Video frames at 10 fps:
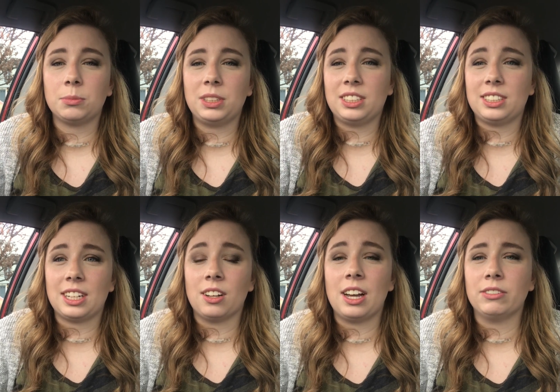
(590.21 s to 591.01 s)
me to
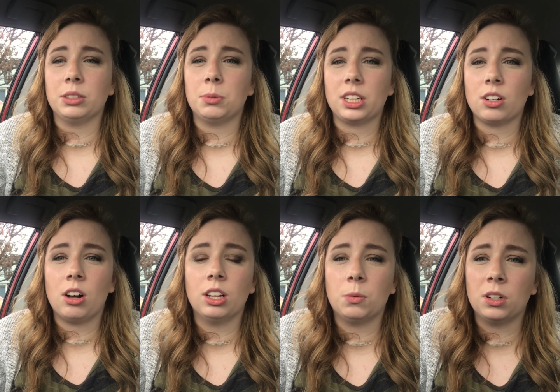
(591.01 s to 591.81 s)
tell everybody
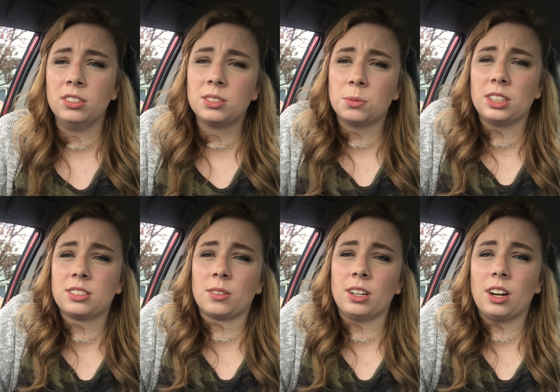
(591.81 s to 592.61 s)
all at once what is
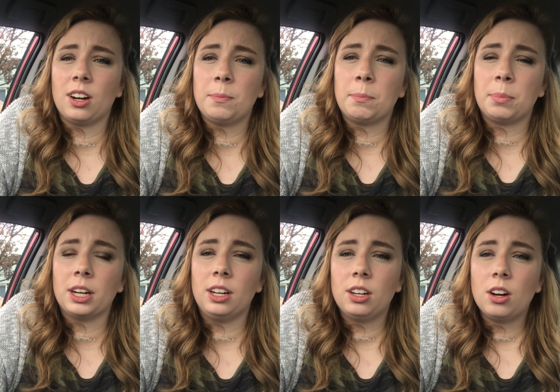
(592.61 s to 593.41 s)
going on,
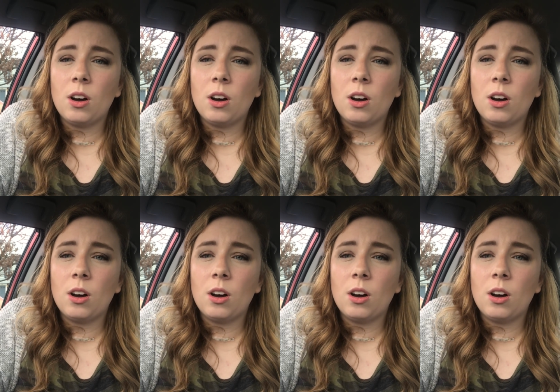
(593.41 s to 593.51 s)
but